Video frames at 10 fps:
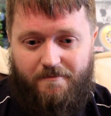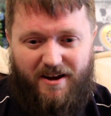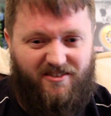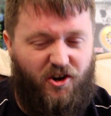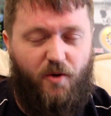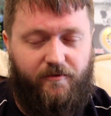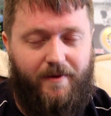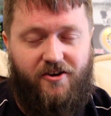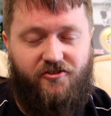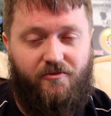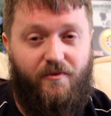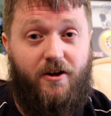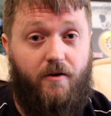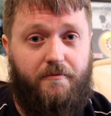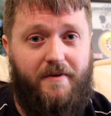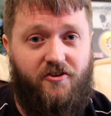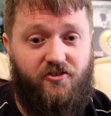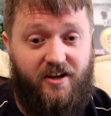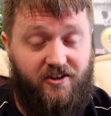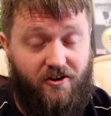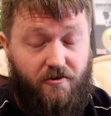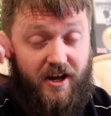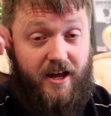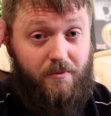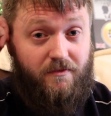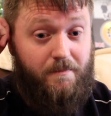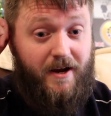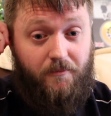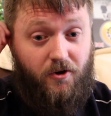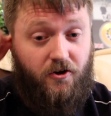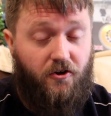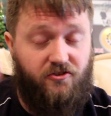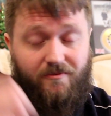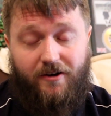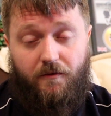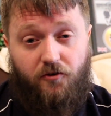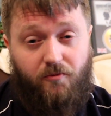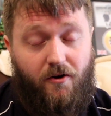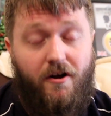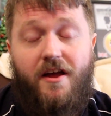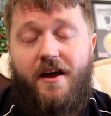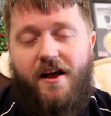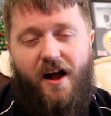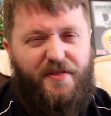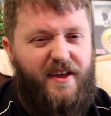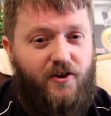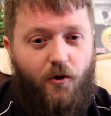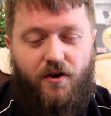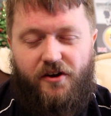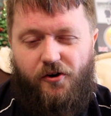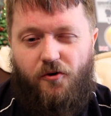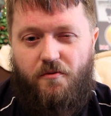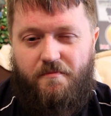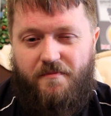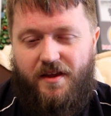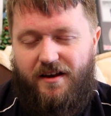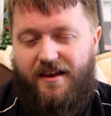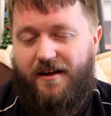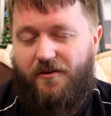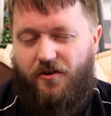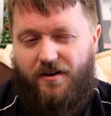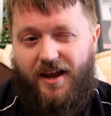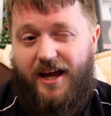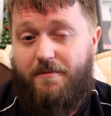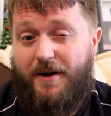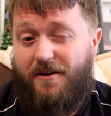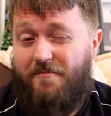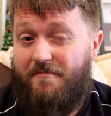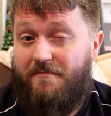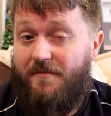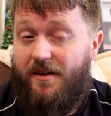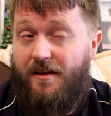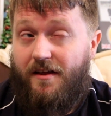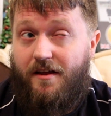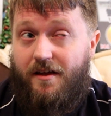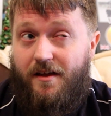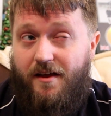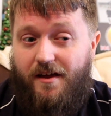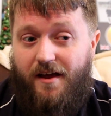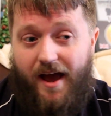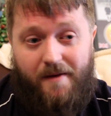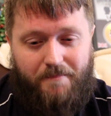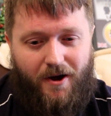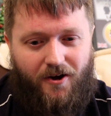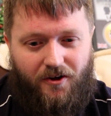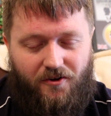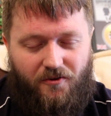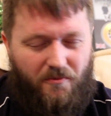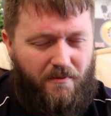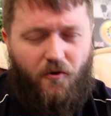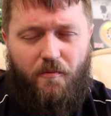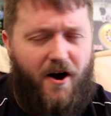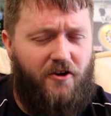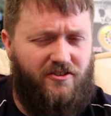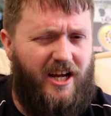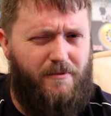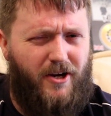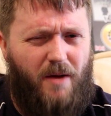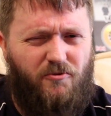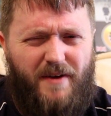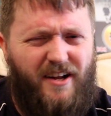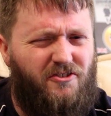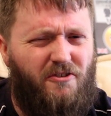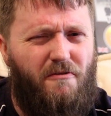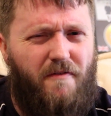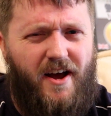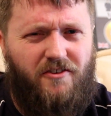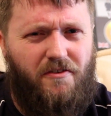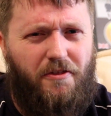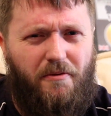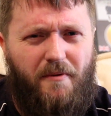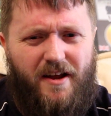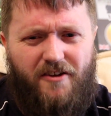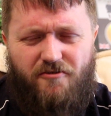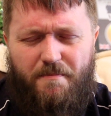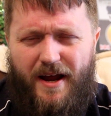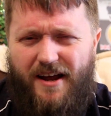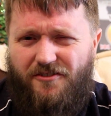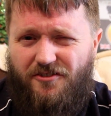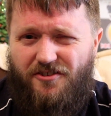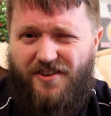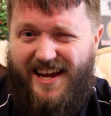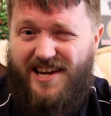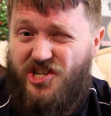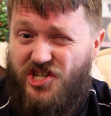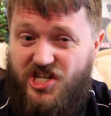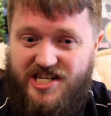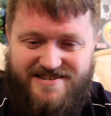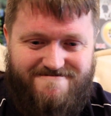basically reconfirmation that it's okay with the paintwork costs involved as well. I think all in all, labour and all parts of labour, it comes to about £2,300-ish.